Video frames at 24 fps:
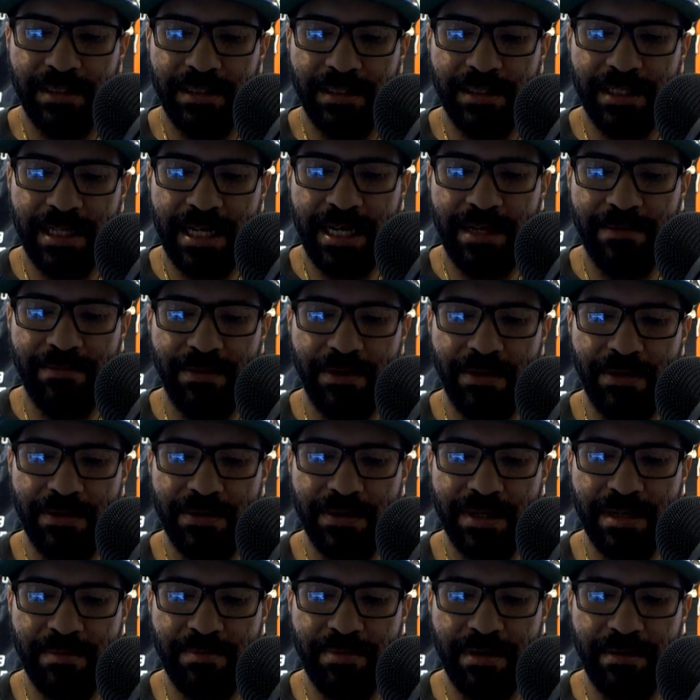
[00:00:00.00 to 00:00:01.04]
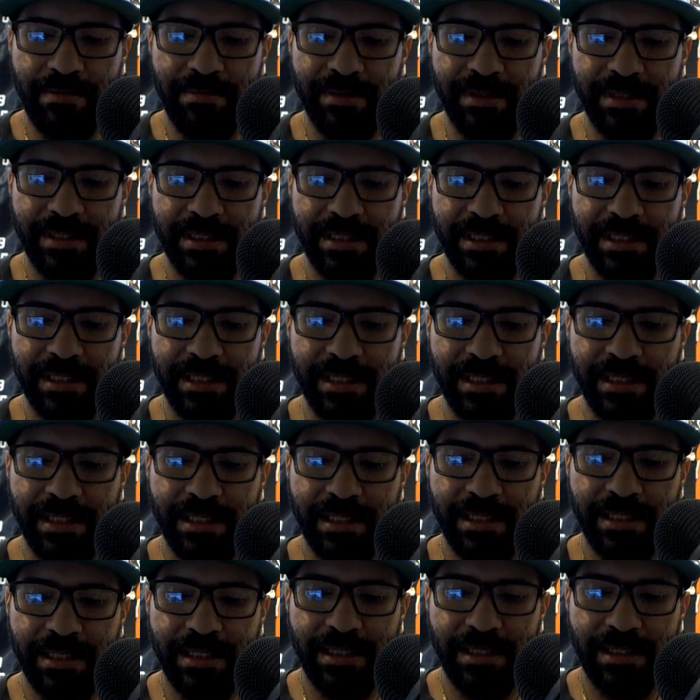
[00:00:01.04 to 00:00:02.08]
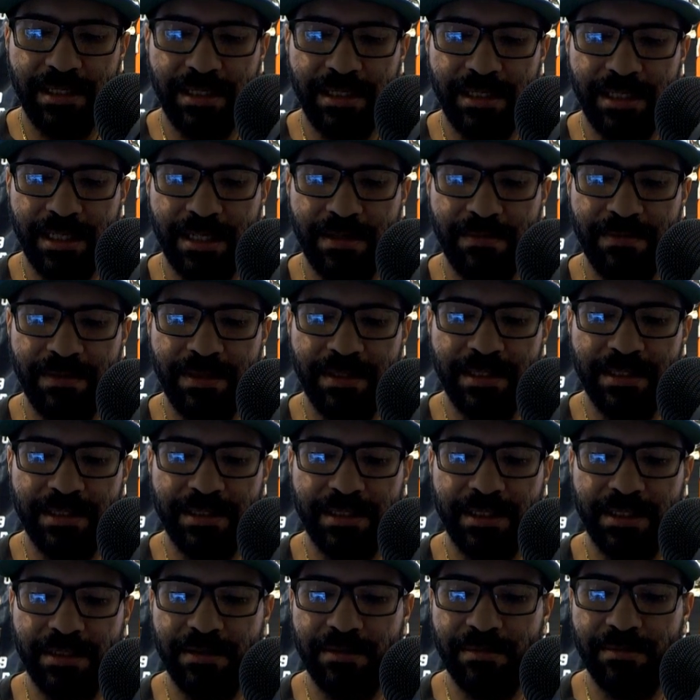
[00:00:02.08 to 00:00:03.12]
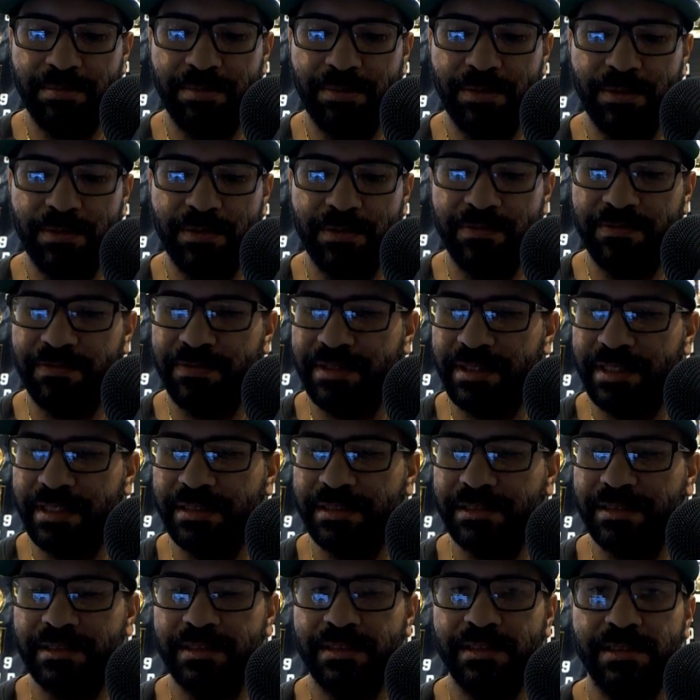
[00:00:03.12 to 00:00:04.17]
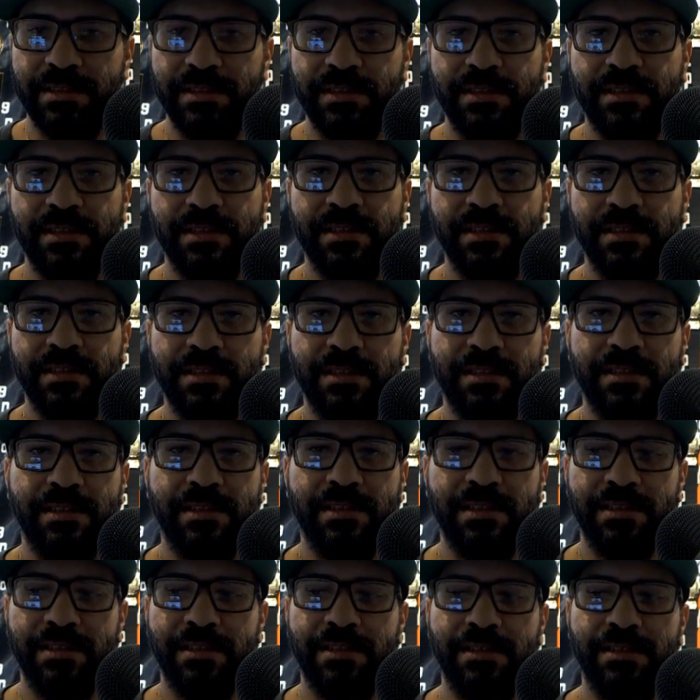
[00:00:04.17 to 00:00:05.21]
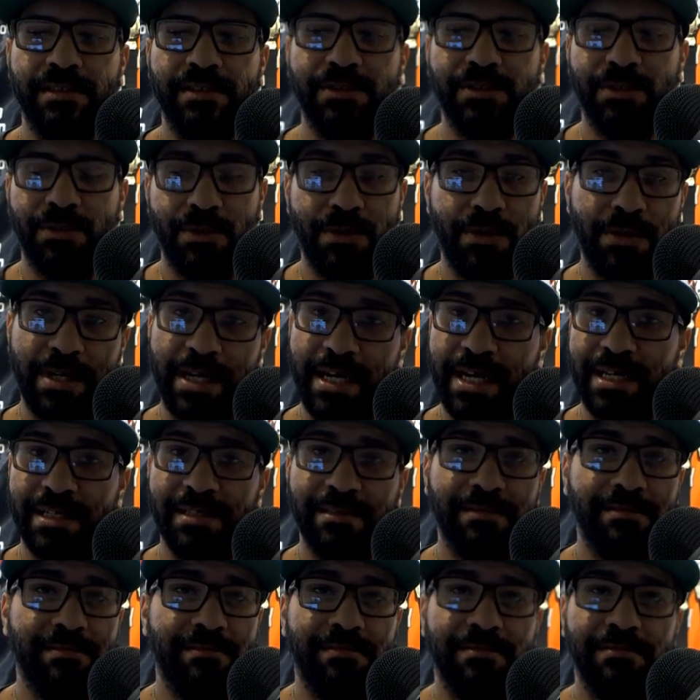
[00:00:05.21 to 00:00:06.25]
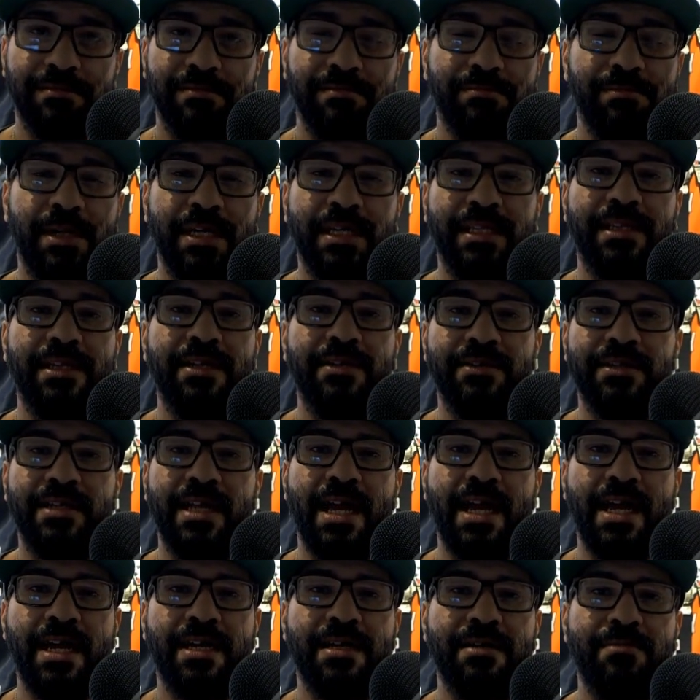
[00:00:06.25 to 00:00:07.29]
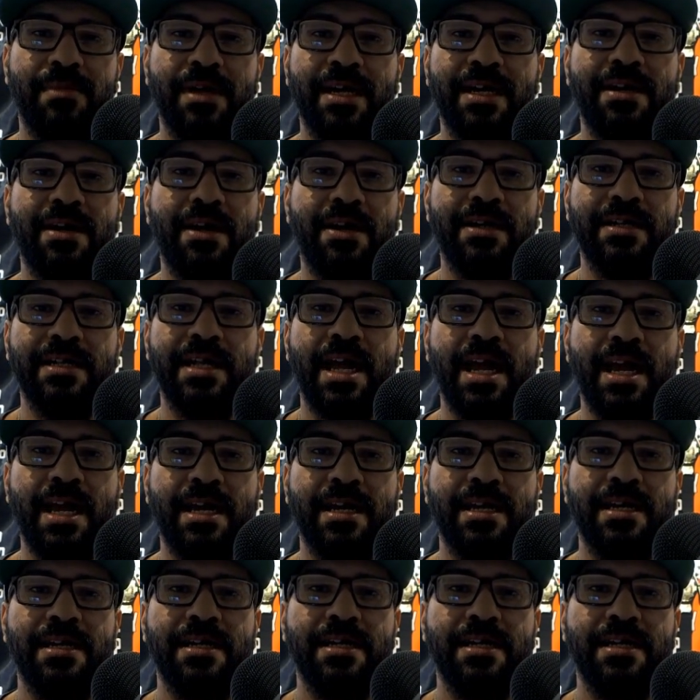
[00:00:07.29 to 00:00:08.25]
that have already publicly given the seal of approval for this. So go ahead, make their day, make our day.